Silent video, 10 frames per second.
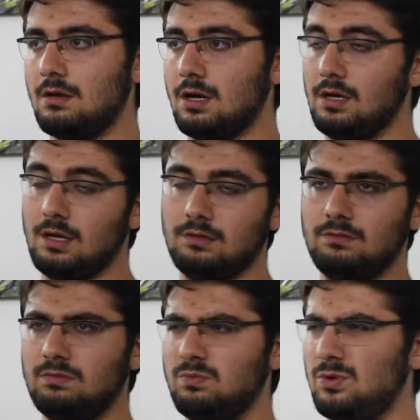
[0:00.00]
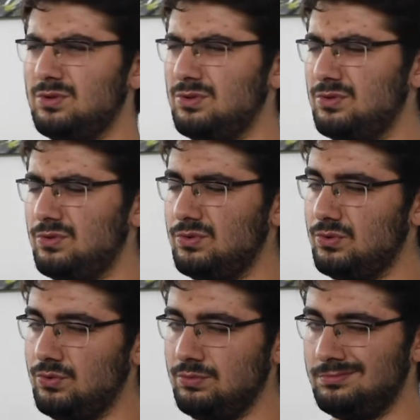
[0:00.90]
I had one or
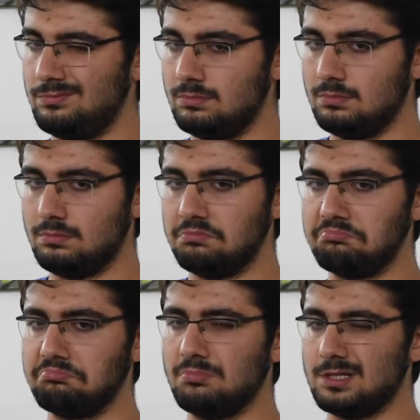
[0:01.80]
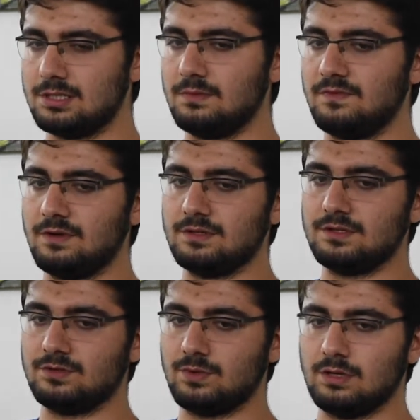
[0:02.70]
two Muslim friends
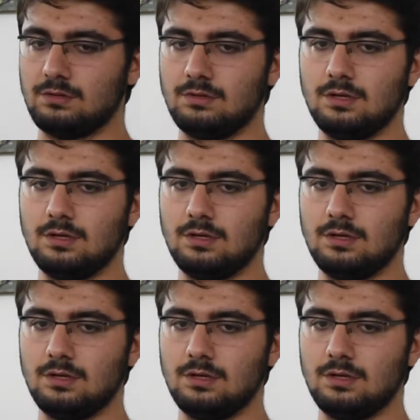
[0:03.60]
as well.